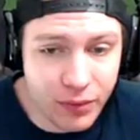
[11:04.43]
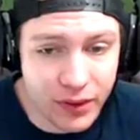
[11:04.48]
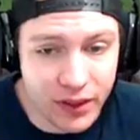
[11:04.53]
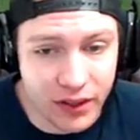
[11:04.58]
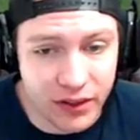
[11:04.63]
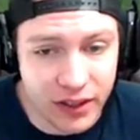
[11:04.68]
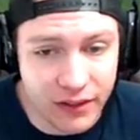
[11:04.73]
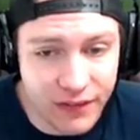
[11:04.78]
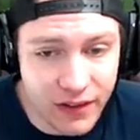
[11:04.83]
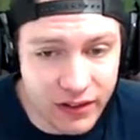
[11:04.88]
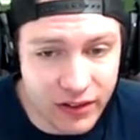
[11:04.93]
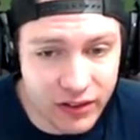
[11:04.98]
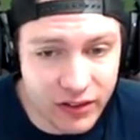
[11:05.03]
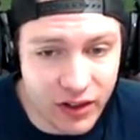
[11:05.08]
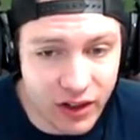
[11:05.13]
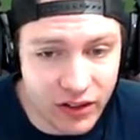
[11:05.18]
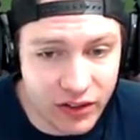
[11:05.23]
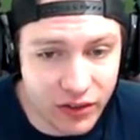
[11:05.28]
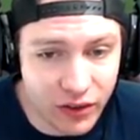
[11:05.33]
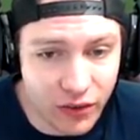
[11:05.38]
the defense has
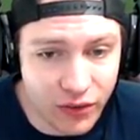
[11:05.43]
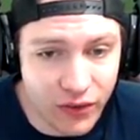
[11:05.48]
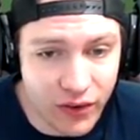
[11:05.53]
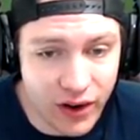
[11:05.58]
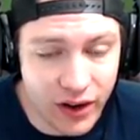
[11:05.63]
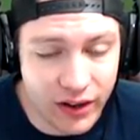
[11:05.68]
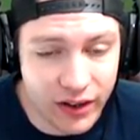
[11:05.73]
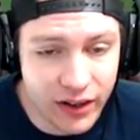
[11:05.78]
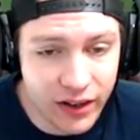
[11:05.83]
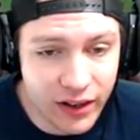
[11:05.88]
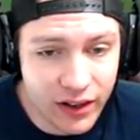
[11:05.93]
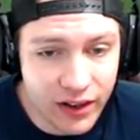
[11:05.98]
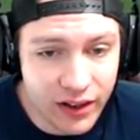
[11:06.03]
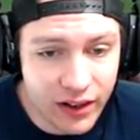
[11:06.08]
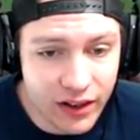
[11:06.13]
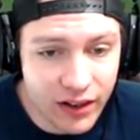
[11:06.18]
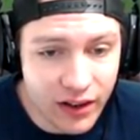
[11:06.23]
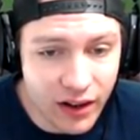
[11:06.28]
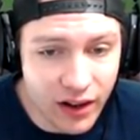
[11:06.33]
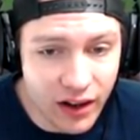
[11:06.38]
done so far.
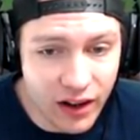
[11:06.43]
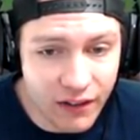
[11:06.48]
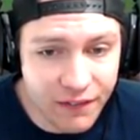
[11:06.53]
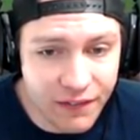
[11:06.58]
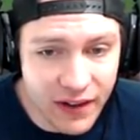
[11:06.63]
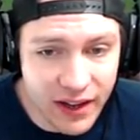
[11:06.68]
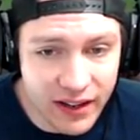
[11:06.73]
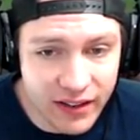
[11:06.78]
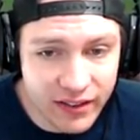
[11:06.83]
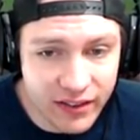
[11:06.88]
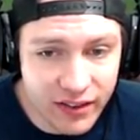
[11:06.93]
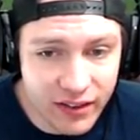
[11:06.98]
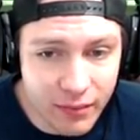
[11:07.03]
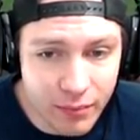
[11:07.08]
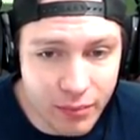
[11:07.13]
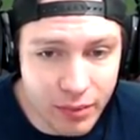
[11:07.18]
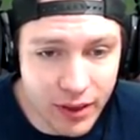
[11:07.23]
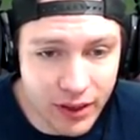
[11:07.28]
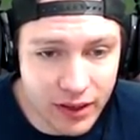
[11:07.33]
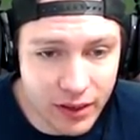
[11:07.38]
Offense,
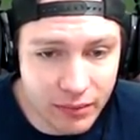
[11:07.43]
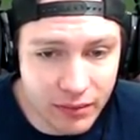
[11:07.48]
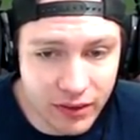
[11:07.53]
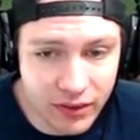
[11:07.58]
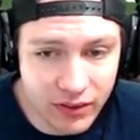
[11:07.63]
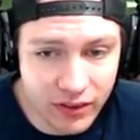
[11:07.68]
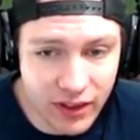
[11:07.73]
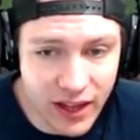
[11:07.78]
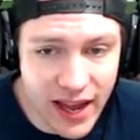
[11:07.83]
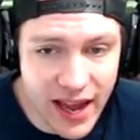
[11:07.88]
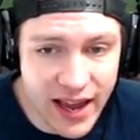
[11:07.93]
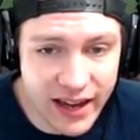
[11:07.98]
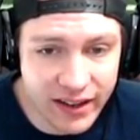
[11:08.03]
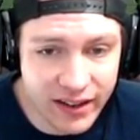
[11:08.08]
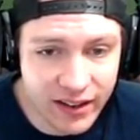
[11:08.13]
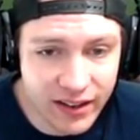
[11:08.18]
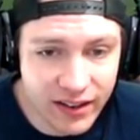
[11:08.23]
pick up the slack.